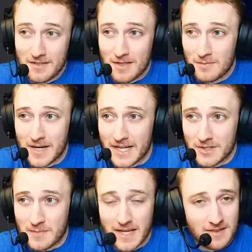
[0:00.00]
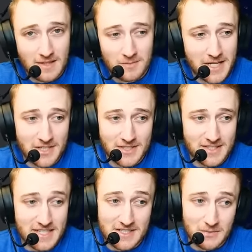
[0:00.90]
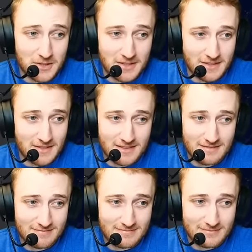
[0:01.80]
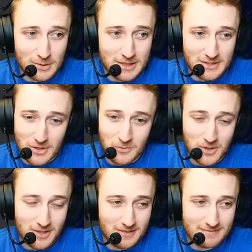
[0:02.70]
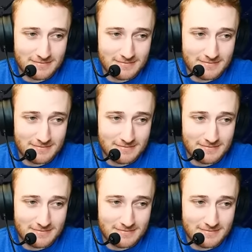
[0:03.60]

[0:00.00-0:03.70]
the thumbnails. Making thumbnails is easy with this artwork.